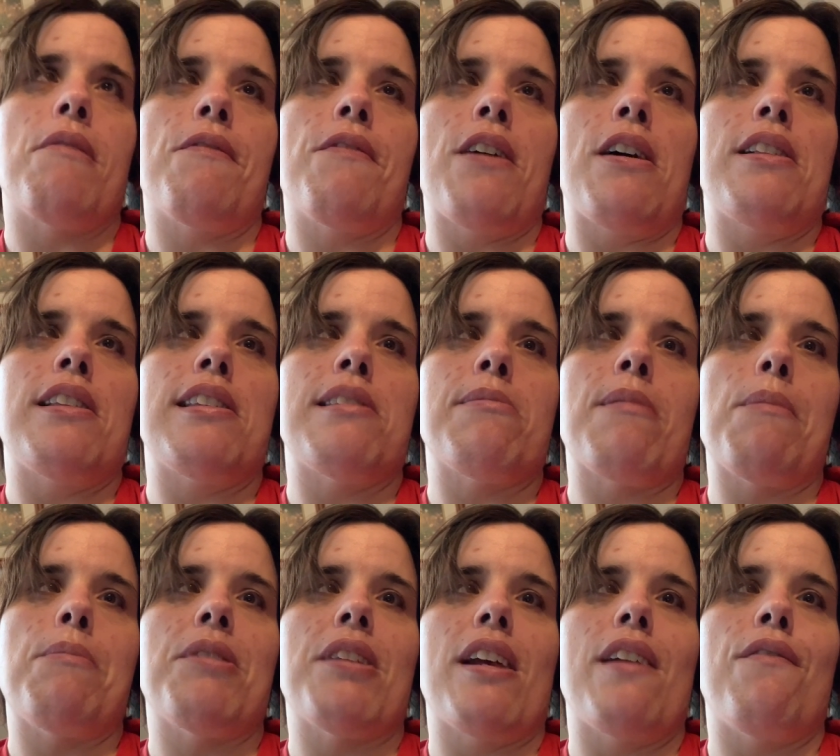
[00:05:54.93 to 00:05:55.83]
found this
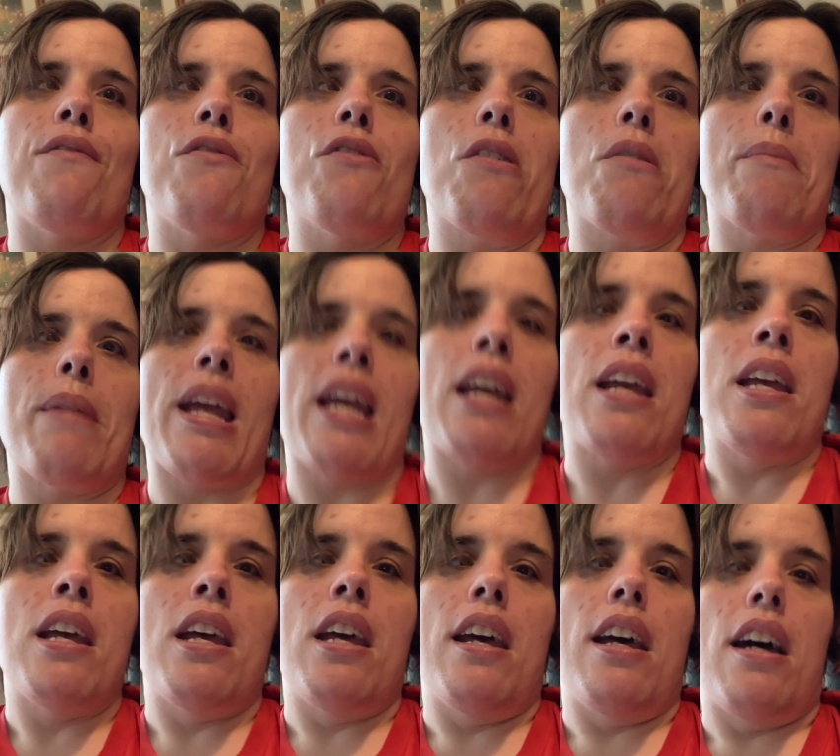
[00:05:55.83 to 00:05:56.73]
website for me
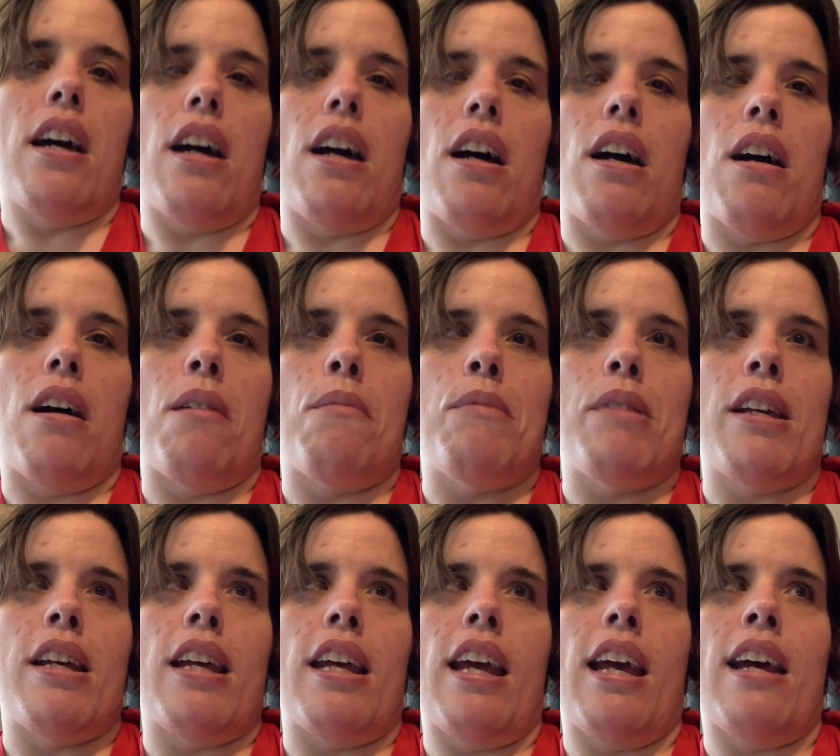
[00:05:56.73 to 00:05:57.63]

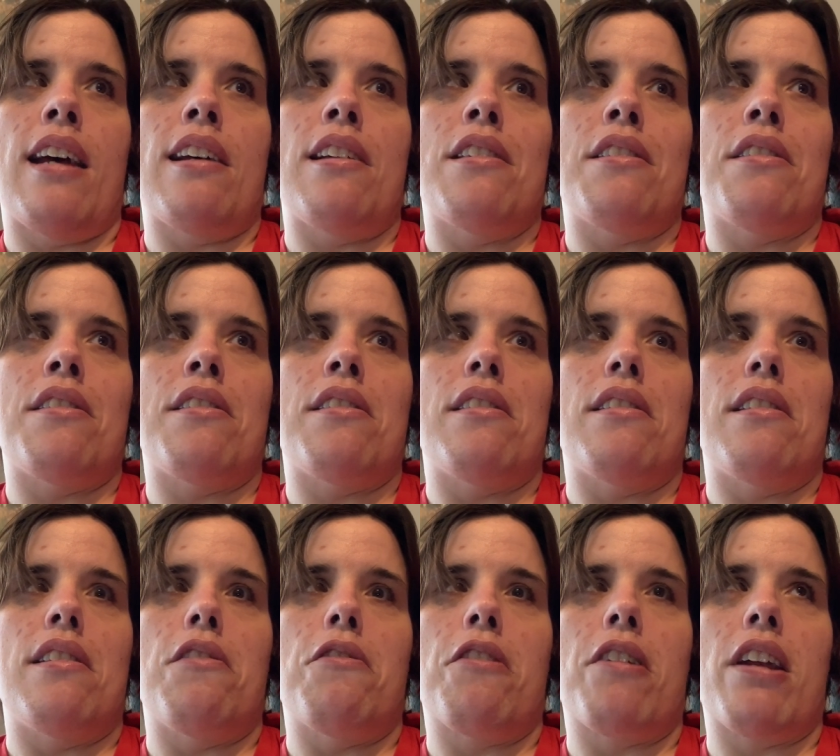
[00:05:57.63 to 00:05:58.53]
that has
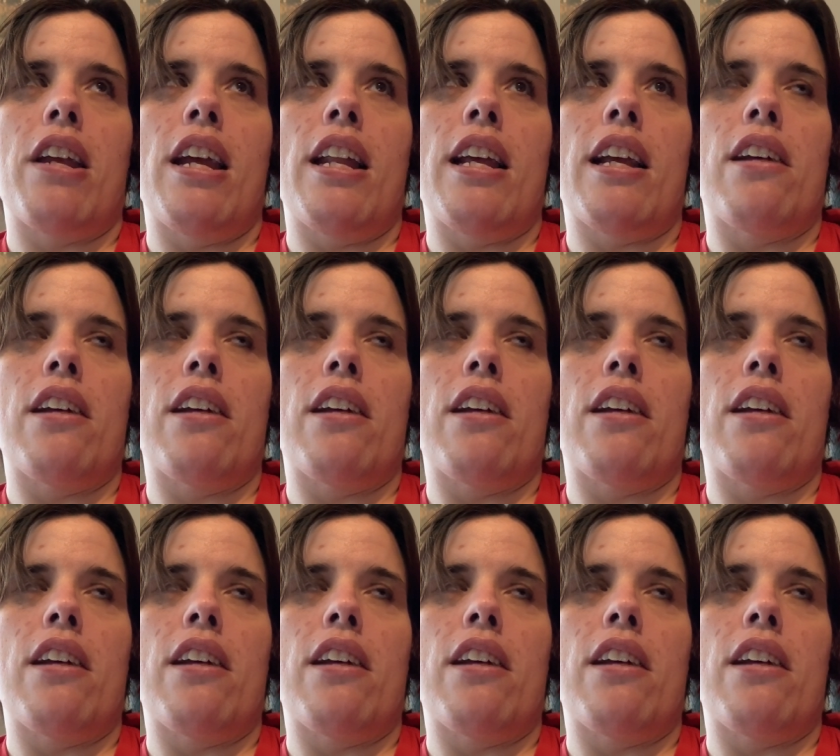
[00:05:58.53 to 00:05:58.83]
organic